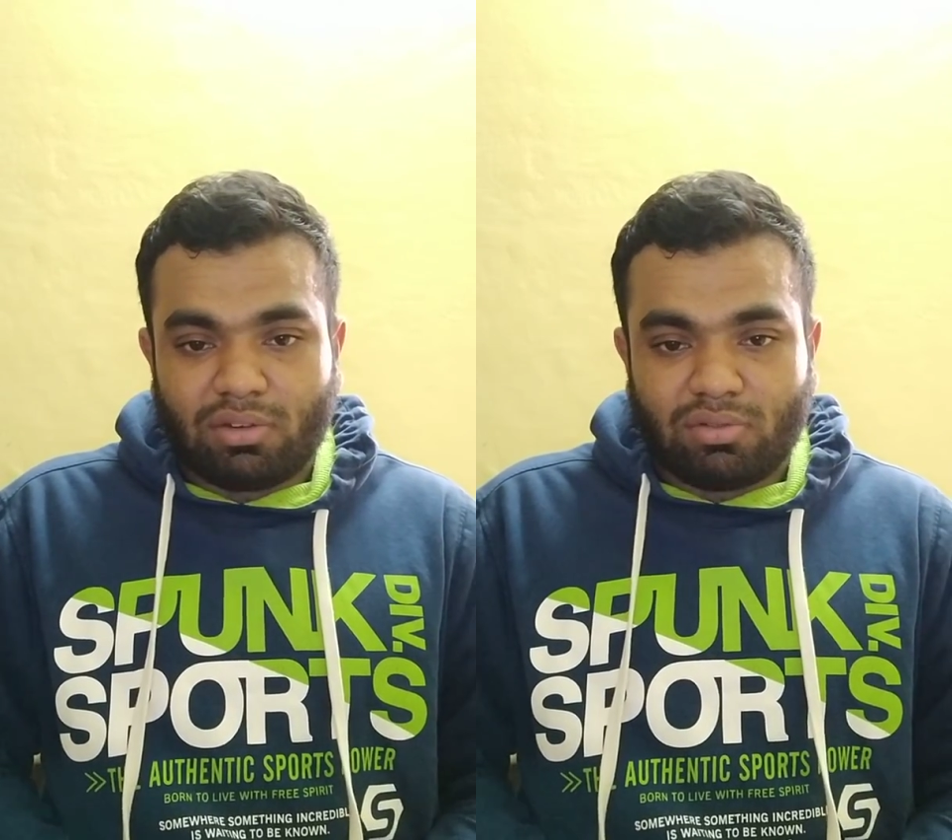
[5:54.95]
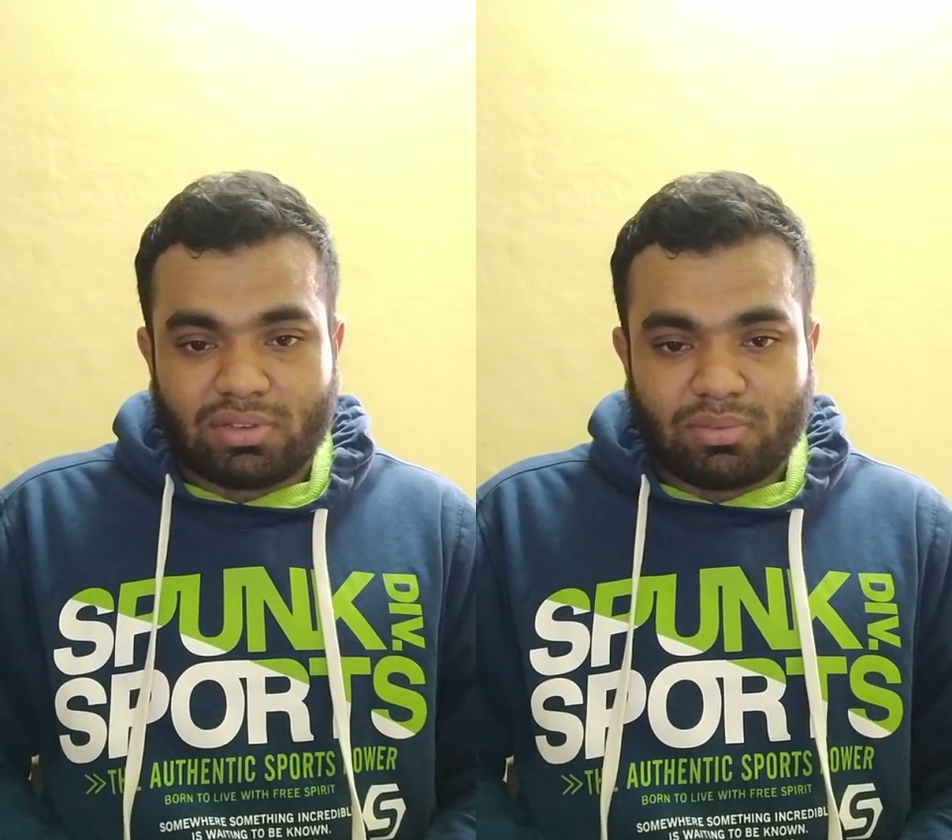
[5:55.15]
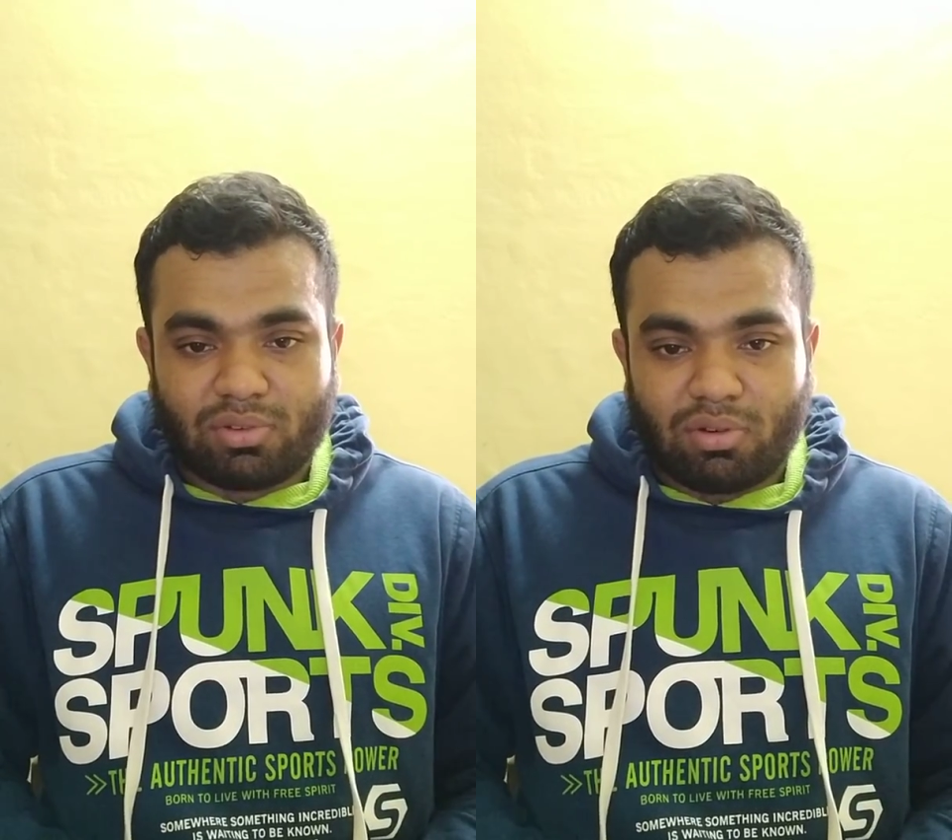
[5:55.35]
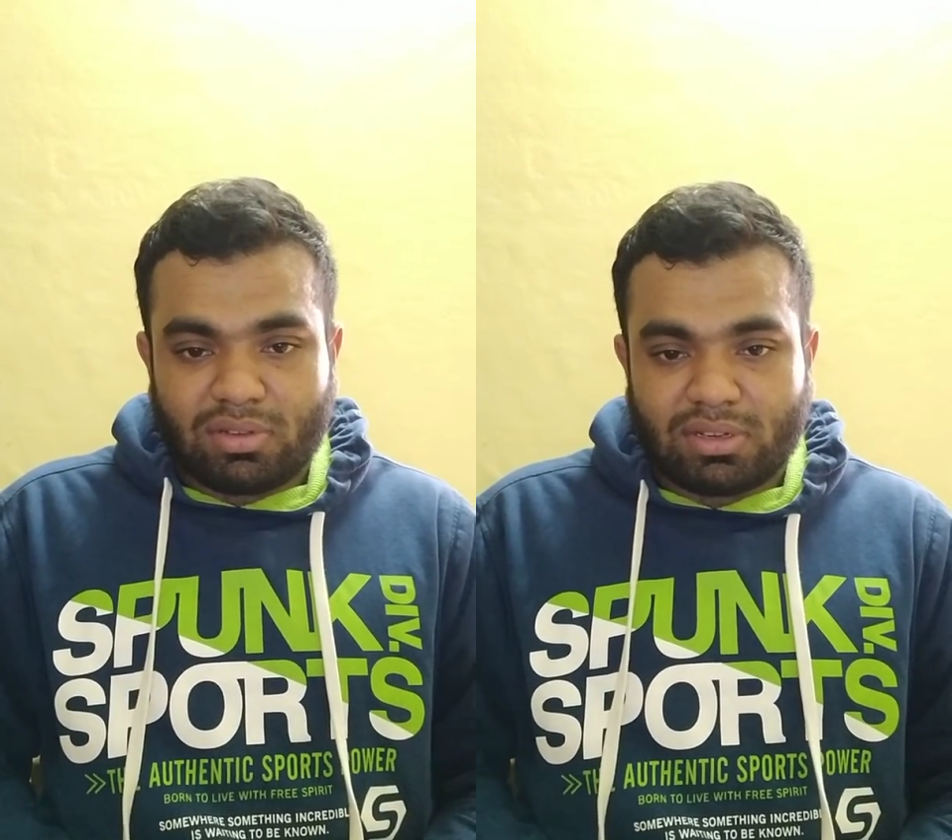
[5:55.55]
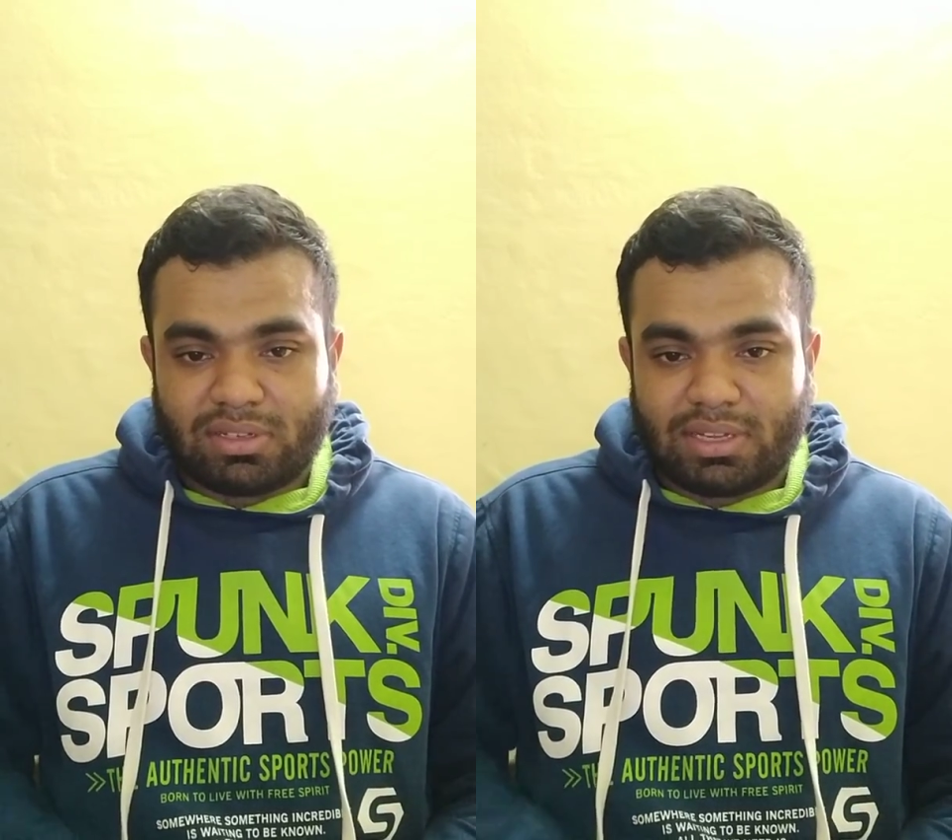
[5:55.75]
to do some soul
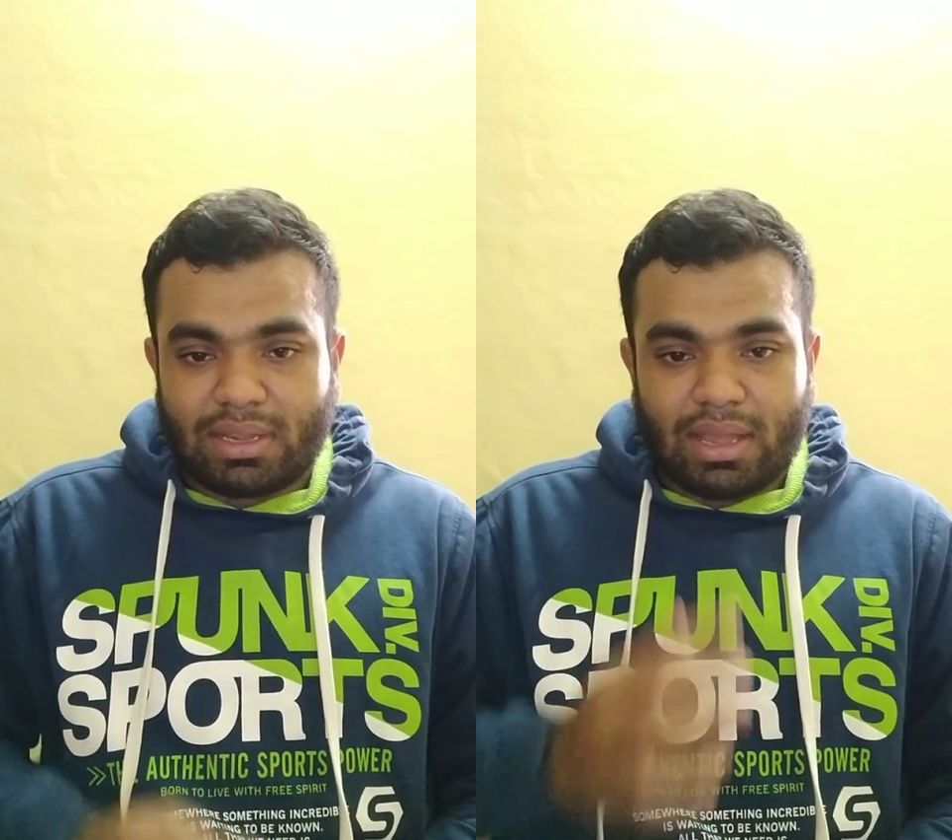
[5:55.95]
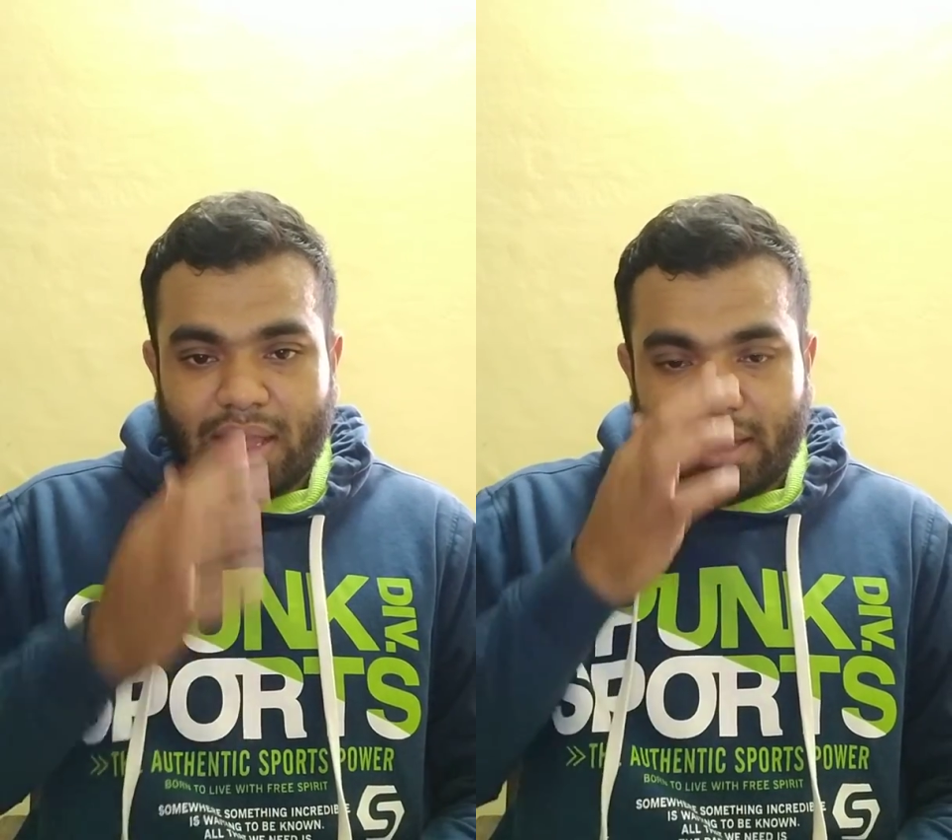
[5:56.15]
searching,